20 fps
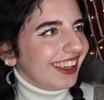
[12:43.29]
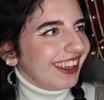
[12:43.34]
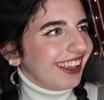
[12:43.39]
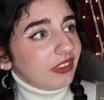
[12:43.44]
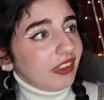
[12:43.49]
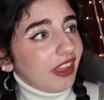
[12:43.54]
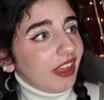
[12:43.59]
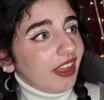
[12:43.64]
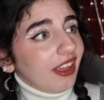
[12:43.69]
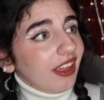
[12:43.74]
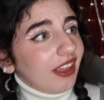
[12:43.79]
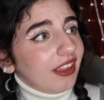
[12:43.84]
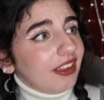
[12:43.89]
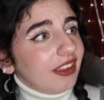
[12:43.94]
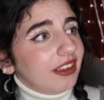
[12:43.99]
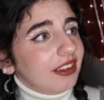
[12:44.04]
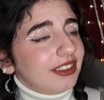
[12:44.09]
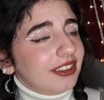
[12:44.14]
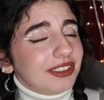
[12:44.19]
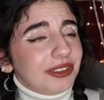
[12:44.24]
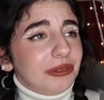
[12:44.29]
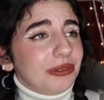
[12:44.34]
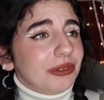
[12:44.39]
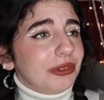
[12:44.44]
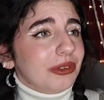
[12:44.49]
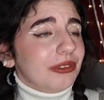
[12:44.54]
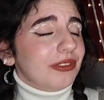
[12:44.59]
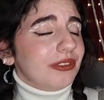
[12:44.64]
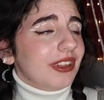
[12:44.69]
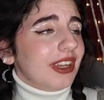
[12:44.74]
There. I don't know
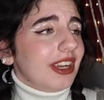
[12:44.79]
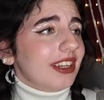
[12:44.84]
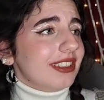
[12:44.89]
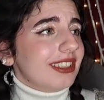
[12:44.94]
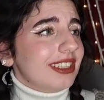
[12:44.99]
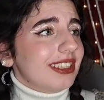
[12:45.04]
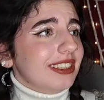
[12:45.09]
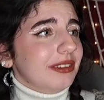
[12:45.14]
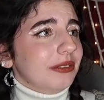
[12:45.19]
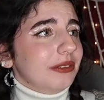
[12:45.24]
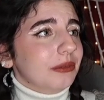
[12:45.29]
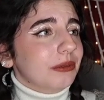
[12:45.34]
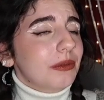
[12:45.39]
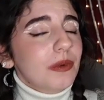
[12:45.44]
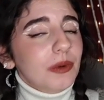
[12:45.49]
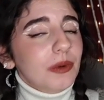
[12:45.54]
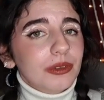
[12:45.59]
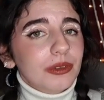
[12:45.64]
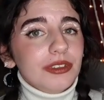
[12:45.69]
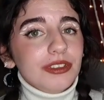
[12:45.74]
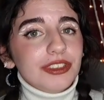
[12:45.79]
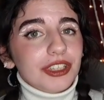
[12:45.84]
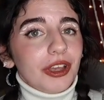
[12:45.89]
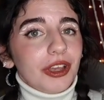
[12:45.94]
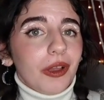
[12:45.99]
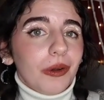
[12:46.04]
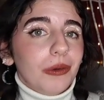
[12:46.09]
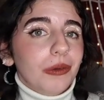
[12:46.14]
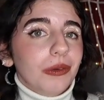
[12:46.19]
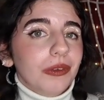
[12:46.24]
if that actually
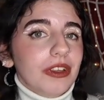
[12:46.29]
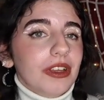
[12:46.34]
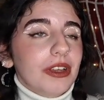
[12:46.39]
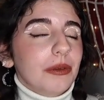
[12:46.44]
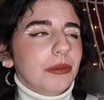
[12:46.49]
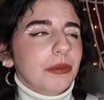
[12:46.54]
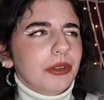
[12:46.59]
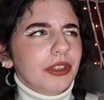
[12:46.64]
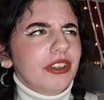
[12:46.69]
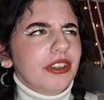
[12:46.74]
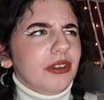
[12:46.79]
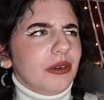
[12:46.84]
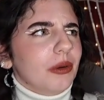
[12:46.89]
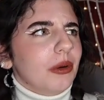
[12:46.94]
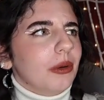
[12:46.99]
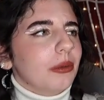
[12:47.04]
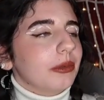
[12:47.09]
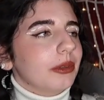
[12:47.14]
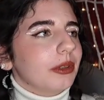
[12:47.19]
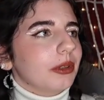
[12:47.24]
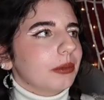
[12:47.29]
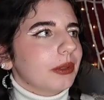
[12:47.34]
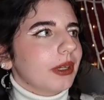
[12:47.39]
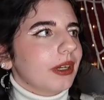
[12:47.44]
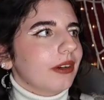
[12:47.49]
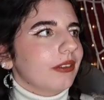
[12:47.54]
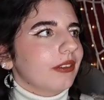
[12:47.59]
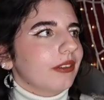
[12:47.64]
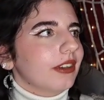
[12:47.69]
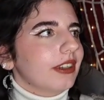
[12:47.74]
recycled it, but you know what I'm on
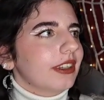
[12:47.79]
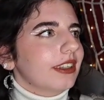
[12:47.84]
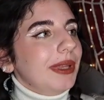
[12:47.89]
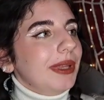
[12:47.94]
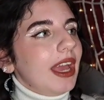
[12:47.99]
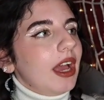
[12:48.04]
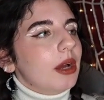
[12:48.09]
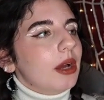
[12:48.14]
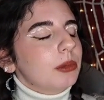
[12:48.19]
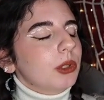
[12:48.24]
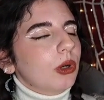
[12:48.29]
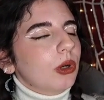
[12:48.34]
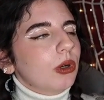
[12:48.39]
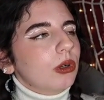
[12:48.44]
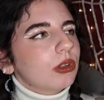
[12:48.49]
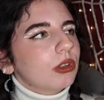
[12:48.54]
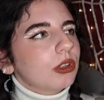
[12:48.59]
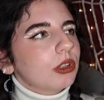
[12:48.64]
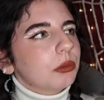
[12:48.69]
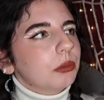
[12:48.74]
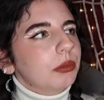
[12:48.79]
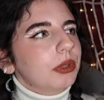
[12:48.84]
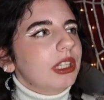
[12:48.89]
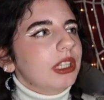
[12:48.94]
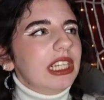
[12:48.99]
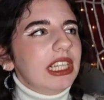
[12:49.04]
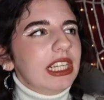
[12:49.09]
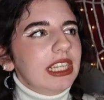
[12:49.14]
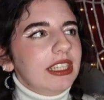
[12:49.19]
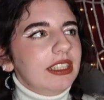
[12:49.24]
about. But yeah, I'm not
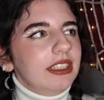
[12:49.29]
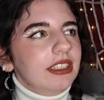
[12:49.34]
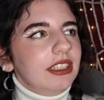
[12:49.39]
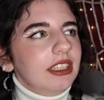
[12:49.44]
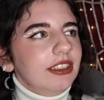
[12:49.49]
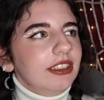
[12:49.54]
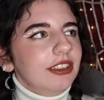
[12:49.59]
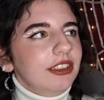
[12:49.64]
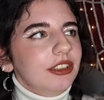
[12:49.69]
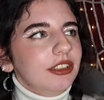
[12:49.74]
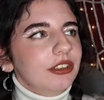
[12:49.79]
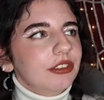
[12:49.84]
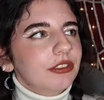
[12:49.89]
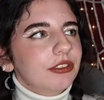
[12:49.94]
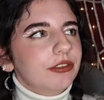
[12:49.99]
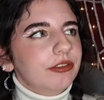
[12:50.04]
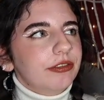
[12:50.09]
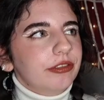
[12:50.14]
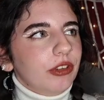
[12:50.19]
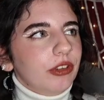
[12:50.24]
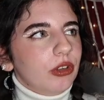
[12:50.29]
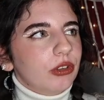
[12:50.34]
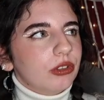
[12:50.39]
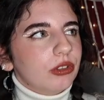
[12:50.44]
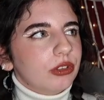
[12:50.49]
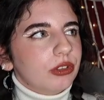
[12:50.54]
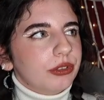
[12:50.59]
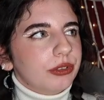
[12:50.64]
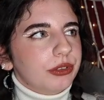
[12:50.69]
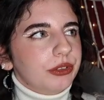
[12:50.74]
completely
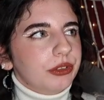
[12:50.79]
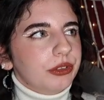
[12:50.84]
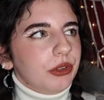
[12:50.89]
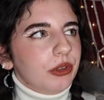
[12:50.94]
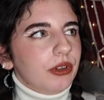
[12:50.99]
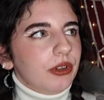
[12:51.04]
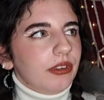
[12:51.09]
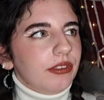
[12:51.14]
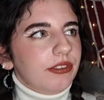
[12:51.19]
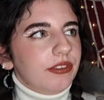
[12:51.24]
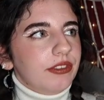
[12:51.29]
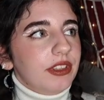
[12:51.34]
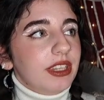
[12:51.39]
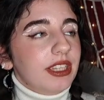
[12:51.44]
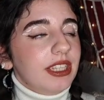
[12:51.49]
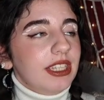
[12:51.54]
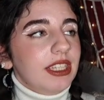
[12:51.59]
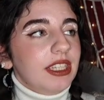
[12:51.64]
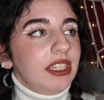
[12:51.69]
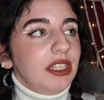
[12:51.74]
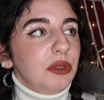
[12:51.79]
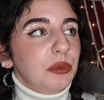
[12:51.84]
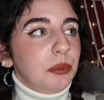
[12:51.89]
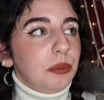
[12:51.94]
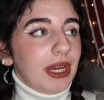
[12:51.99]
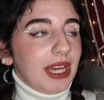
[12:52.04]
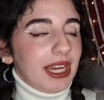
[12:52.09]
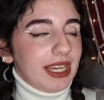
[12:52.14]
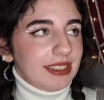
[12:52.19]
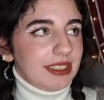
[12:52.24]
fond of the
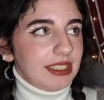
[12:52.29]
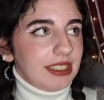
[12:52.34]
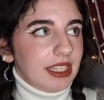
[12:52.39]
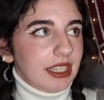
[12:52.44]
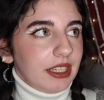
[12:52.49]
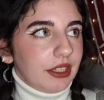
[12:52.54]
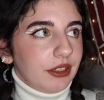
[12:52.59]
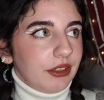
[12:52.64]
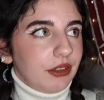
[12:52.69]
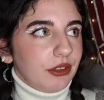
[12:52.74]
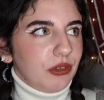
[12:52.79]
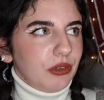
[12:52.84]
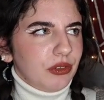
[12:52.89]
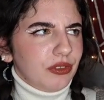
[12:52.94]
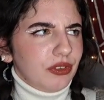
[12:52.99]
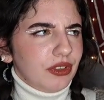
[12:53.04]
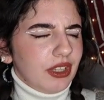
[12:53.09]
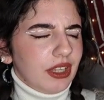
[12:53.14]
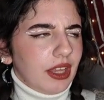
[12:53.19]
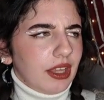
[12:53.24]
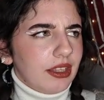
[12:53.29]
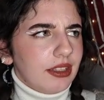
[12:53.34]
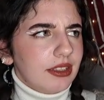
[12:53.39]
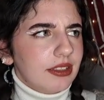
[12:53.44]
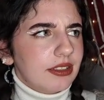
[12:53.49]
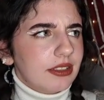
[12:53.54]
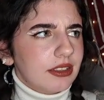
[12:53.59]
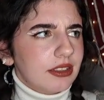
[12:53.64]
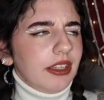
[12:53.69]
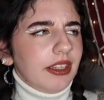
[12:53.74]
patterning on
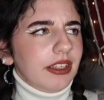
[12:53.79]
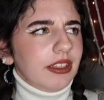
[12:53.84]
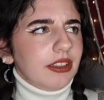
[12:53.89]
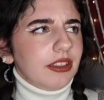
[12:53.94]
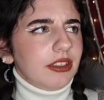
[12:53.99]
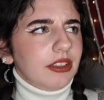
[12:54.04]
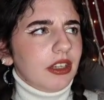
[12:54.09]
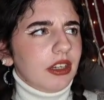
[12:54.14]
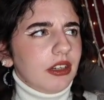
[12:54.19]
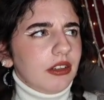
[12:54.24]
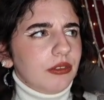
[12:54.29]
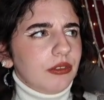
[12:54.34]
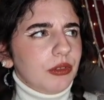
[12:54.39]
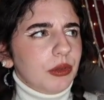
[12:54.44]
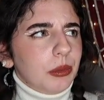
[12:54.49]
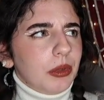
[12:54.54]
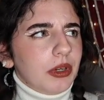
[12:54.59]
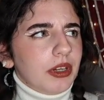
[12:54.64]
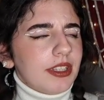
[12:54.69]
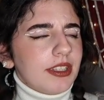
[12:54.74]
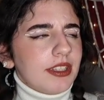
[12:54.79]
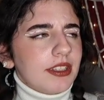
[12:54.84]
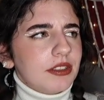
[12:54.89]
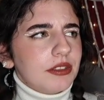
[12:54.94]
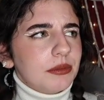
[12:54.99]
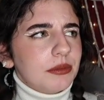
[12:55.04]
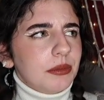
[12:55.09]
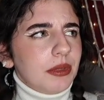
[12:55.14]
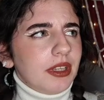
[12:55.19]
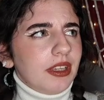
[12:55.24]
this. It
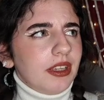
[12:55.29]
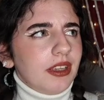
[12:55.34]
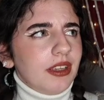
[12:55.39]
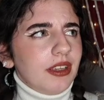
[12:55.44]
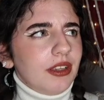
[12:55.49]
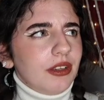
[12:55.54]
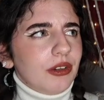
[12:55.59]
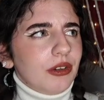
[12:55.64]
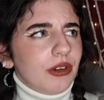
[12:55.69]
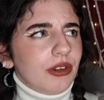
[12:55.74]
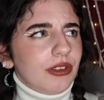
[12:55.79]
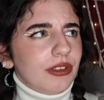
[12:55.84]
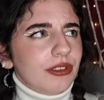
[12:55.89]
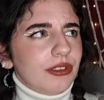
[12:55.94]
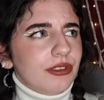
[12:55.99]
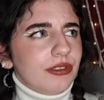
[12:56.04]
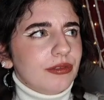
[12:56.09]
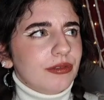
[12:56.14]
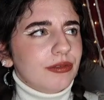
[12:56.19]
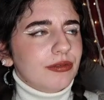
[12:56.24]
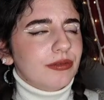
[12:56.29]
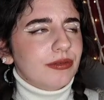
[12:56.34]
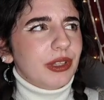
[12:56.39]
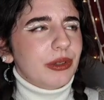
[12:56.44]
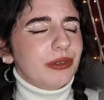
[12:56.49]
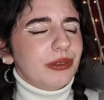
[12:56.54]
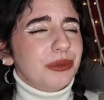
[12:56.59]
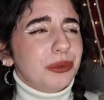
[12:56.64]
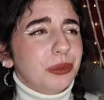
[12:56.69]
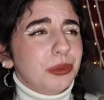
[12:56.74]
reminds me of
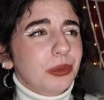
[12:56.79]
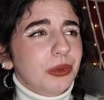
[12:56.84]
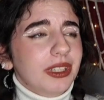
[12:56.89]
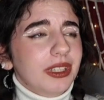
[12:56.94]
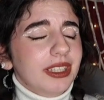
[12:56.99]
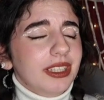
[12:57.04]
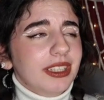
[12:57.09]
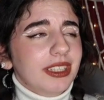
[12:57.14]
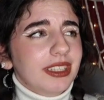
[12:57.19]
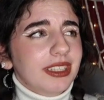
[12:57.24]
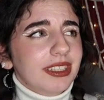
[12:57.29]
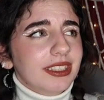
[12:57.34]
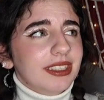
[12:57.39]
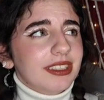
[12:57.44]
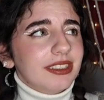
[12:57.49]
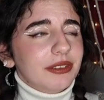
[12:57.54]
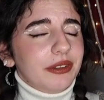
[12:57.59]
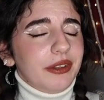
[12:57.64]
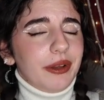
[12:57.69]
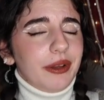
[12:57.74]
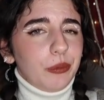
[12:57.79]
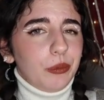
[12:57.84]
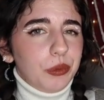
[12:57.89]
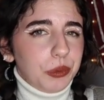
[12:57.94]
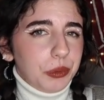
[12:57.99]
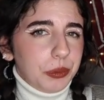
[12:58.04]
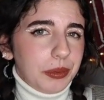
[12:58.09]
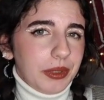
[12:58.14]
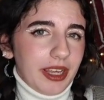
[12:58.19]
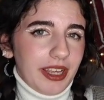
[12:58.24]
those weird like
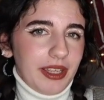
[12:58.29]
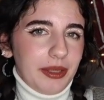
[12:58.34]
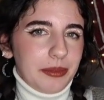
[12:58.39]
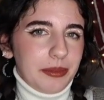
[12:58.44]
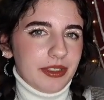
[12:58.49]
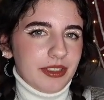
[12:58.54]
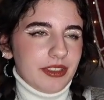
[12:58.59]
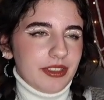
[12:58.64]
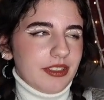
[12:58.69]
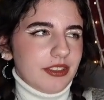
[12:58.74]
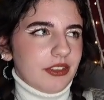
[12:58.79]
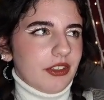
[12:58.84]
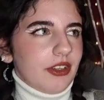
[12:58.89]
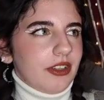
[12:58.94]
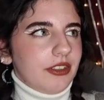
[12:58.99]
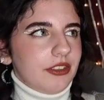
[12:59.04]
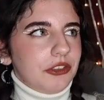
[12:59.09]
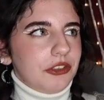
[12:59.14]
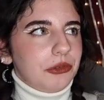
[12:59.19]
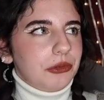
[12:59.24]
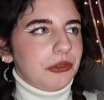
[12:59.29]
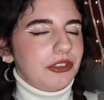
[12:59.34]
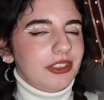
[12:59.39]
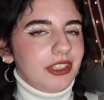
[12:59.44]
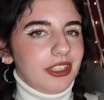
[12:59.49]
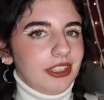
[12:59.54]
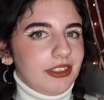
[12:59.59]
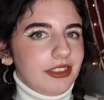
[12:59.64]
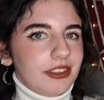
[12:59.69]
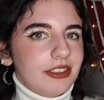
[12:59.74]
wallpaper designs you'll
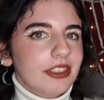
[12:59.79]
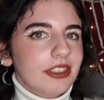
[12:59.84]
see in the